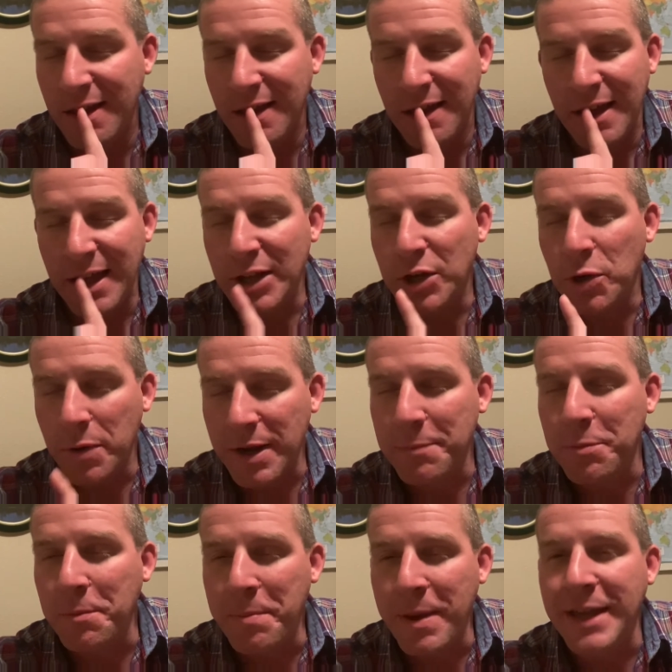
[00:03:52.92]

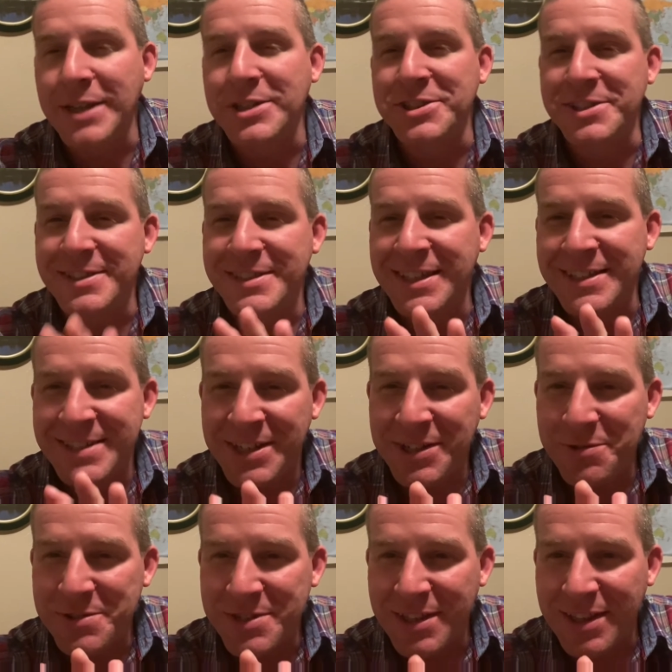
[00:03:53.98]
incredible patience,
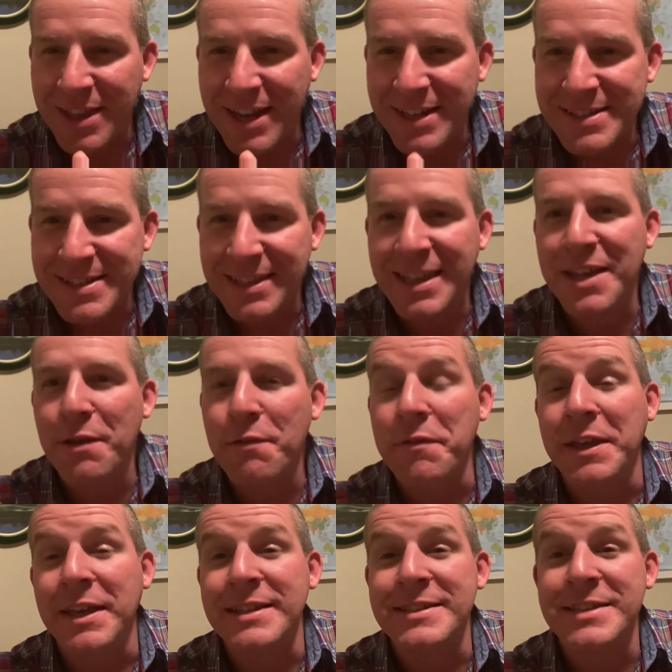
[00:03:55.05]
continues to let us live.
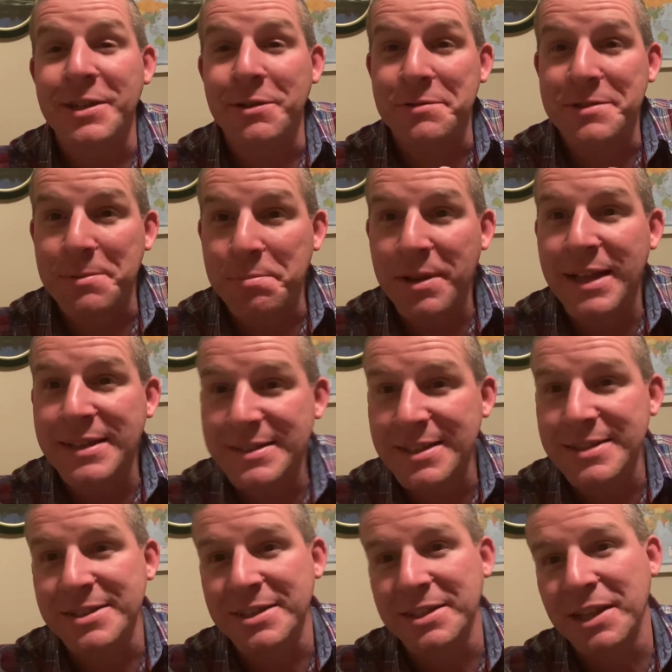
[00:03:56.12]
He continues to bless
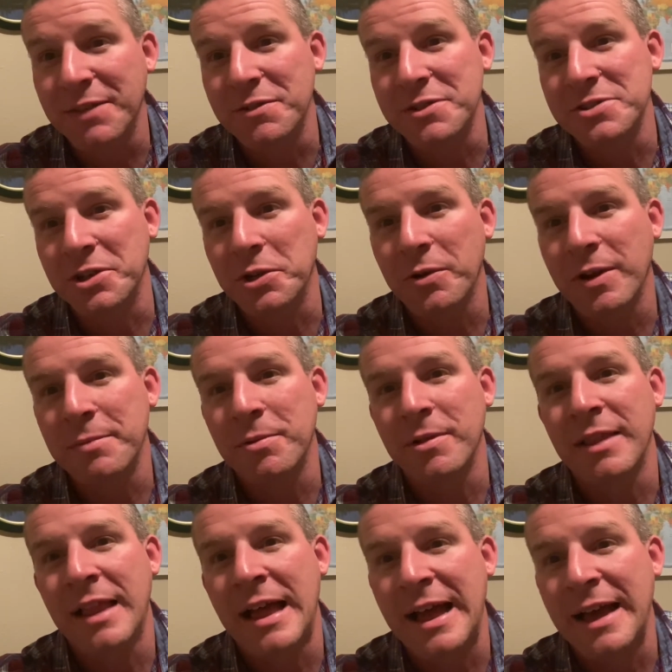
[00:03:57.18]
us and give us incredible
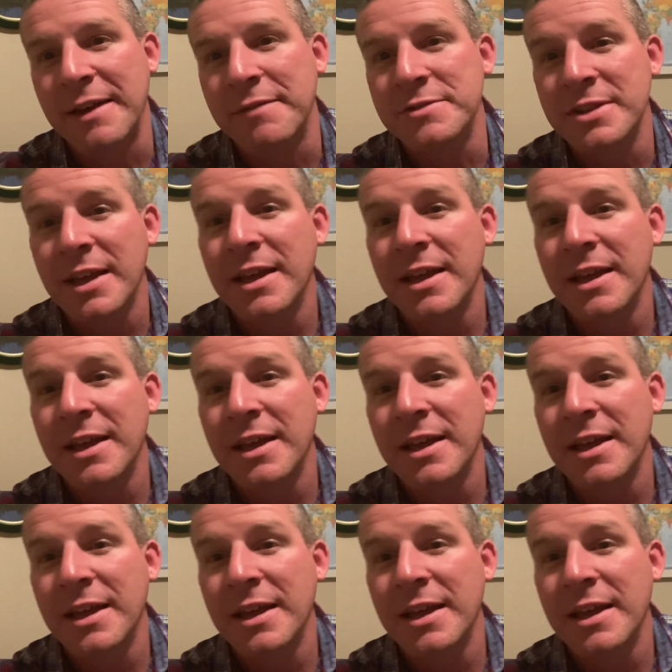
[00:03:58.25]
lives.